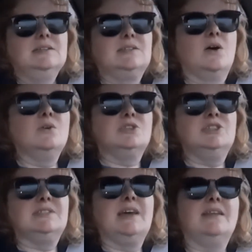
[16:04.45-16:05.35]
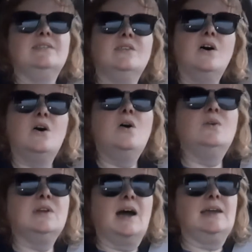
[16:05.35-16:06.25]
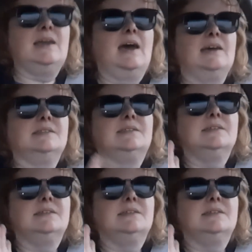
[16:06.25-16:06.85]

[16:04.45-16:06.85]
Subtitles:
So she said, no, not yet.